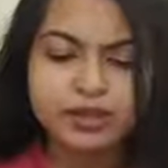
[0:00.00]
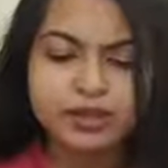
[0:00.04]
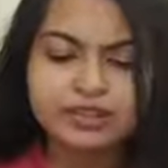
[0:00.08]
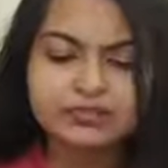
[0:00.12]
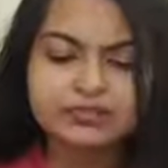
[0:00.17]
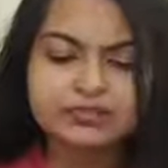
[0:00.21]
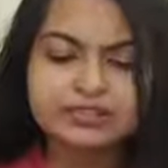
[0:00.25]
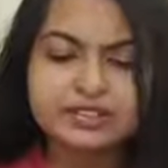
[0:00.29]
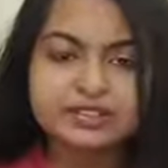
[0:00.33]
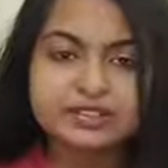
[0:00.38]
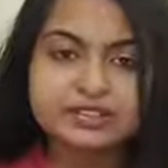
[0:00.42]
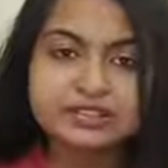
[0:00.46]

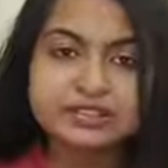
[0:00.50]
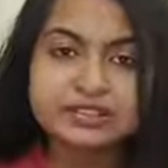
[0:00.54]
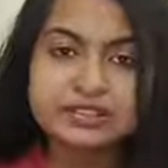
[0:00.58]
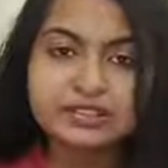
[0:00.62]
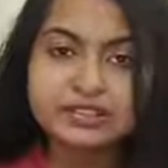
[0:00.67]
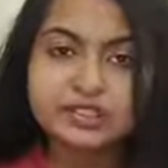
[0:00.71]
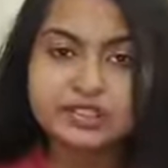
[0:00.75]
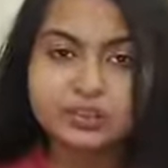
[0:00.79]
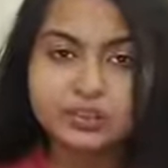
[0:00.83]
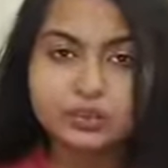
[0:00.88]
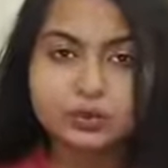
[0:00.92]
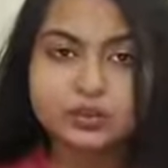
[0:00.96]

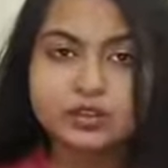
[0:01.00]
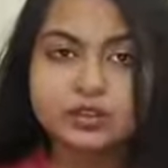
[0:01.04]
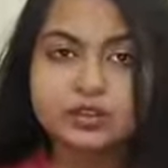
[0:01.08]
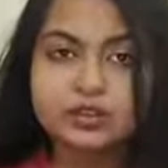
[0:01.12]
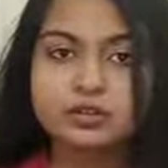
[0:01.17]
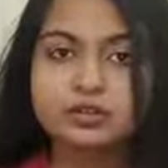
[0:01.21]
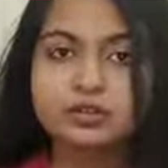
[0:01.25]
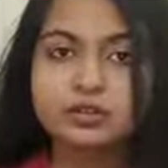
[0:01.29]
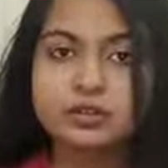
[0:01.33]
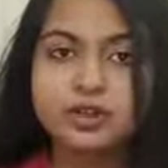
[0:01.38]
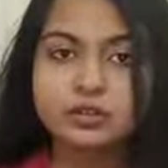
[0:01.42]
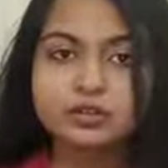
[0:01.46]
facilities. You
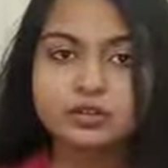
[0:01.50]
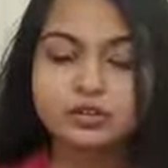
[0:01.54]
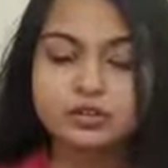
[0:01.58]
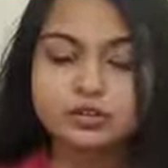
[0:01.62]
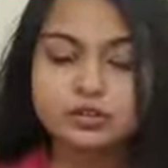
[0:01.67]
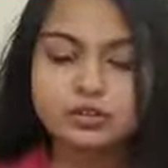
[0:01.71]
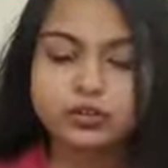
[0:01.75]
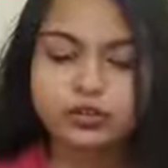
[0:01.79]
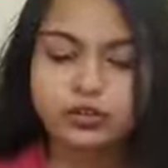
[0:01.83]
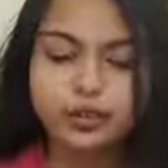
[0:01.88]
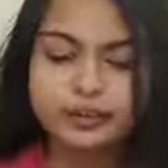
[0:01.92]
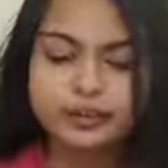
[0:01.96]
can come to
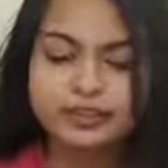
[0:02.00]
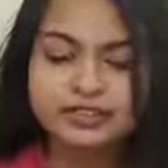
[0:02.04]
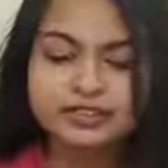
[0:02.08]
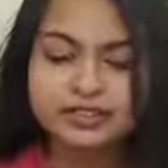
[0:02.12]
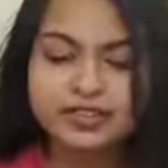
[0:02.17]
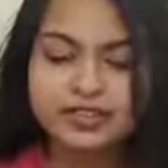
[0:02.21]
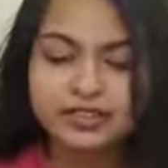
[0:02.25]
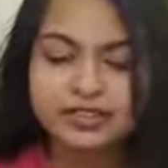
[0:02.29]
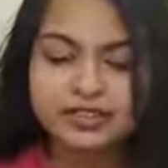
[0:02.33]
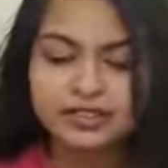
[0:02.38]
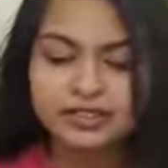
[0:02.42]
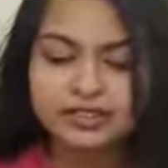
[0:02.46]
our
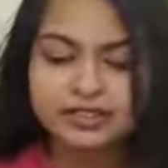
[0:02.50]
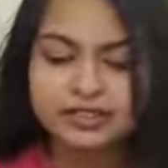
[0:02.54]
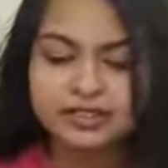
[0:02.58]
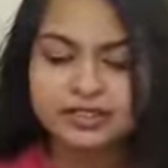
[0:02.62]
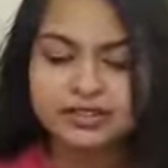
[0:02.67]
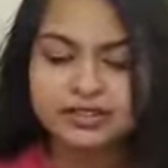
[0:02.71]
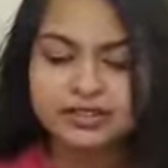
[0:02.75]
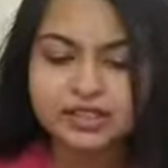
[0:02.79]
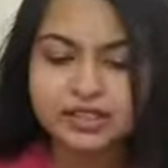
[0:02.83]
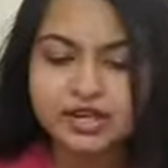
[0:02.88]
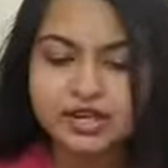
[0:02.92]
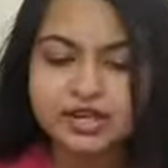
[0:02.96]
website, that
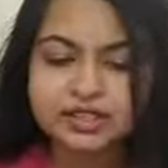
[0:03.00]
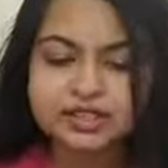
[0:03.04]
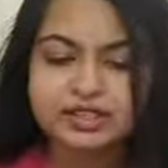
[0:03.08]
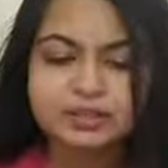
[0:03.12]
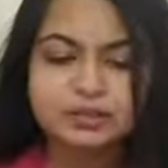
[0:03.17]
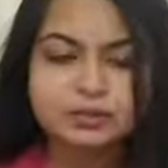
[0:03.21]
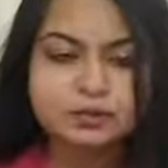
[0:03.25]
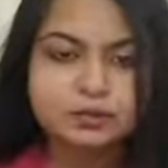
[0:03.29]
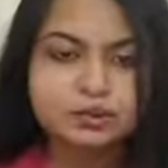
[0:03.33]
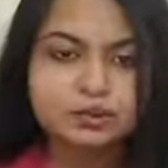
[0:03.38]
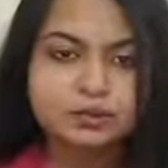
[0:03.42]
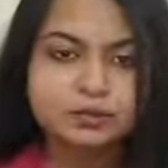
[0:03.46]
is
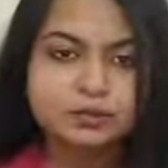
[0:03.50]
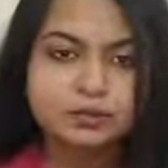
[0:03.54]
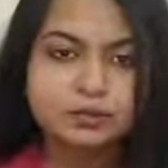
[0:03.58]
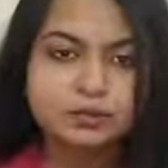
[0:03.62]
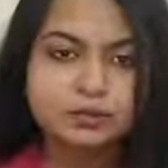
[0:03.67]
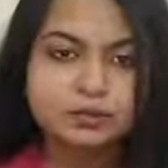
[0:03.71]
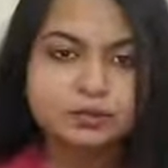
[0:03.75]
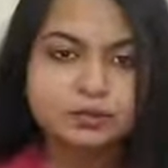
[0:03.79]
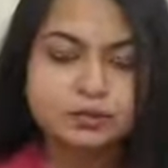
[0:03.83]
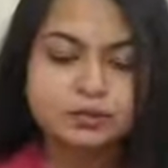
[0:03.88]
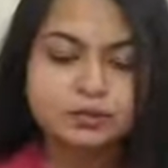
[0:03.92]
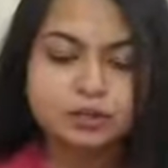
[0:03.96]

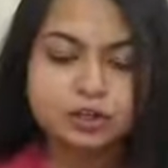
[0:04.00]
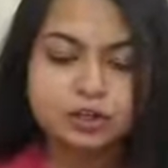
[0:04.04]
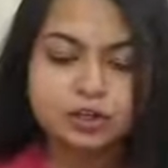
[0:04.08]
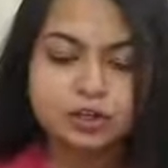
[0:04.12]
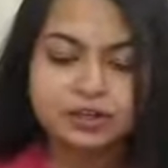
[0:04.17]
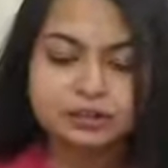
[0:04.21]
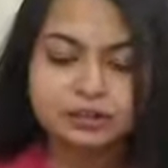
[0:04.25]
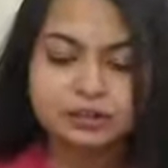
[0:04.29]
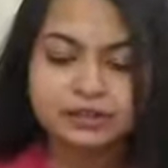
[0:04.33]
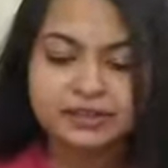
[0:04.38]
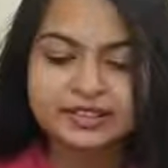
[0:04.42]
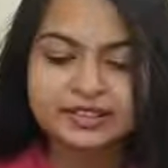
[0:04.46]

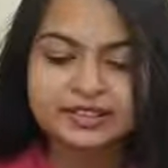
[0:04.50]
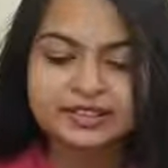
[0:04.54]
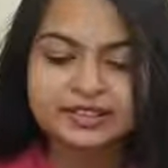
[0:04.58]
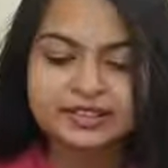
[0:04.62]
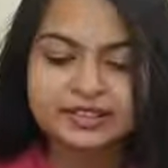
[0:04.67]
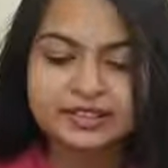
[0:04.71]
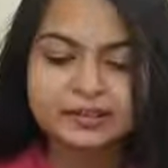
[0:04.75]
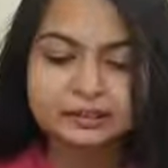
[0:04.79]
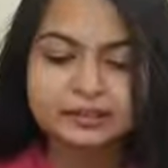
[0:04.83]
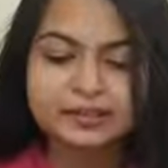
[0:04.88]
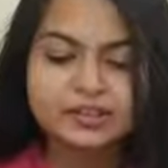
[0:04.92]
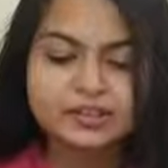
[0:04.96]

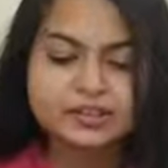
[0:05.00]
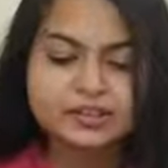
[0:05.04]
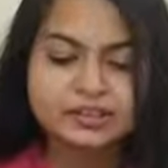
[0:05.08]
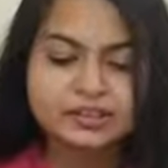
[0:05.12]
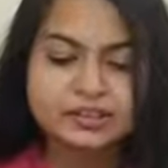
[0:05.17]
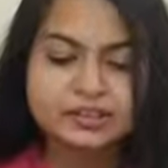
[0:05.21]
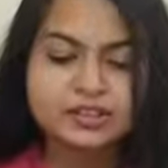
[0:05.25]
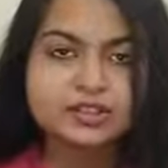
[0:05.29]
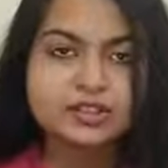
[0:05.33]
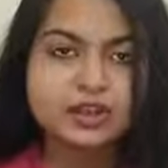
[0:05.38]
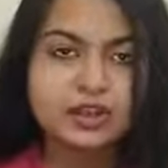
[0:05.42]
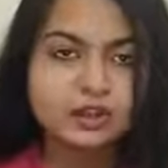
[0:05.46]

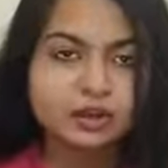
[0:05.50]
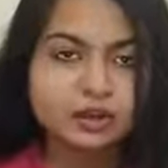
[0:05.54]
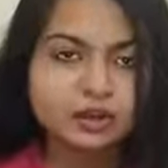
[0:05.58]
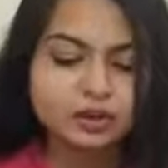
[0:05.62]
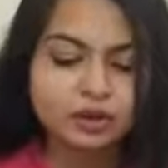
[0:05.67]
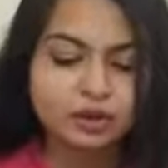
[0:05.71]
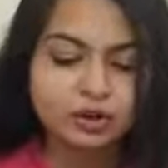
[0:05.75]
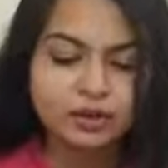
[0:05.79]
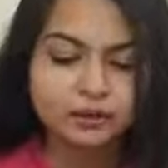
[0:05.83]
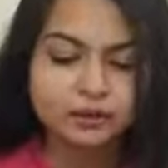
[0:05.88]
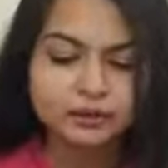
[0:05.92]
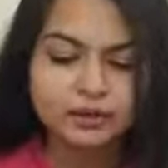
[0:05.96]

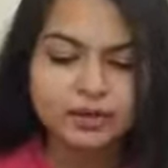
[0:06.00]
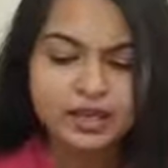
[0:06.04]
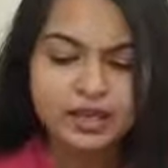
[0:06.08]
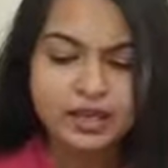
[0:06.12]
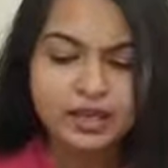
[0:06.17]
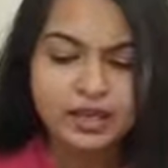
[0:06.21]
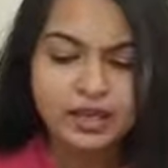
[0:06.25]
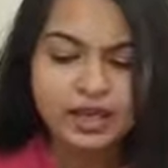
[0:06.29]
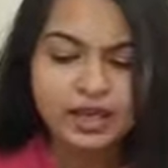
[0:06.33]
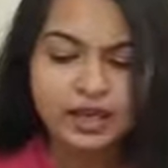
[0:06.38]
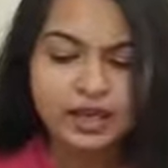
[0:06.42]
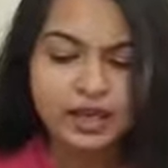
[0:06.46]
www.pcpte.com,
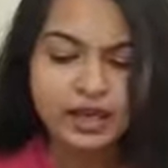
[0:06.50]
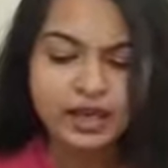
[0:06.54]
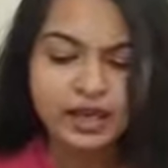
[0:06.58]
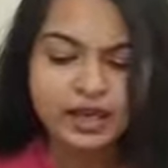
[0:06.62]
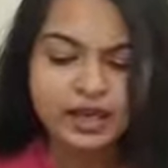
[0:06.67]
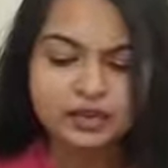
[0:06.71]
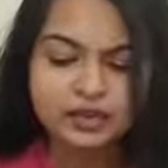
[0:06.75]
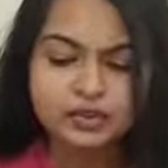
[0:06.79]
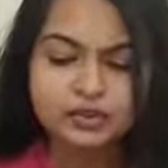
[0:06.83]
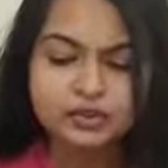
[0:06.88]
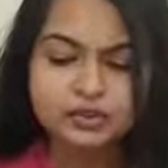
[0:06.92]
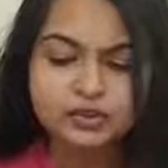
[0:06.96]

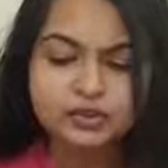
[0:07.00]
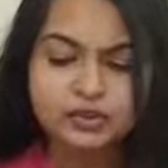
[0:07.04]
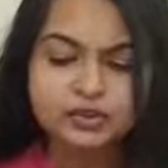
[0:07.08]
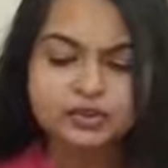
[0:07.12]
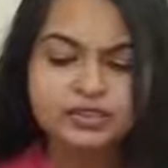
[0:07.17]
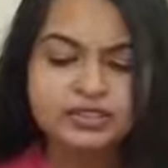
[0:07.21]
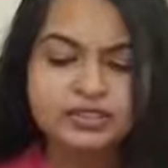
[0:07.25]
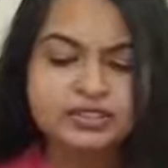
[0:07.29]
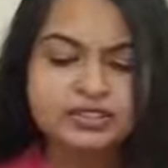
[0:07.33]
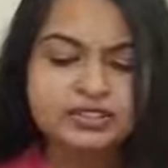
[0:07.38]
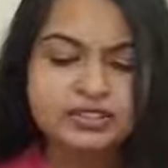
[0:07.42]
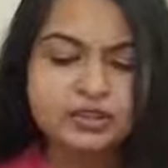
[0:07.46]
and through
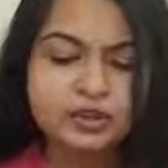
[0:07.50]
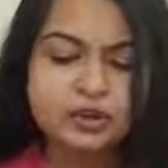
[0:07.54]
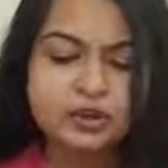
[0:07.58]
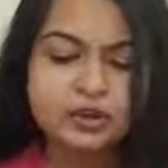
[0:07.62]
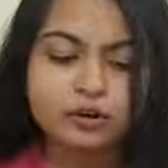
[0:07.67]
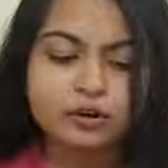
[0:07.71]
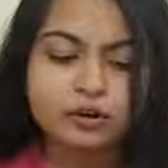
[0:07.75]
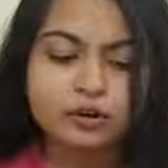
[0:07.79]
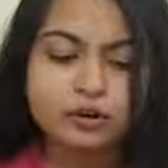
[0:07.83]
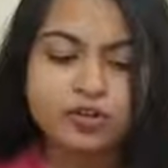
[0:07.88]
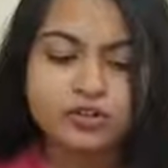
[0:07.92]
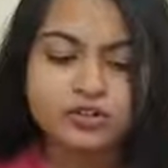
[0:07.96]
Visa or
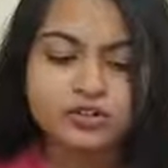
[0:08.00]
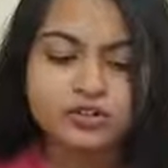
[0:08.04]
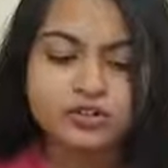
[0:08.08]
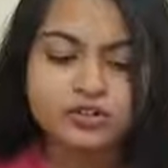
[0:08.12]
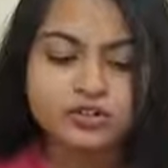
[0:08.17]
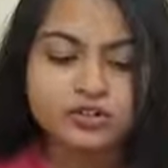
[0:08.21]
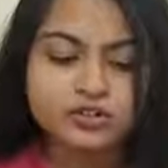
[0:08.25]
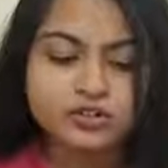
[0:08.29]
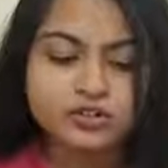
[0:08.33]
Master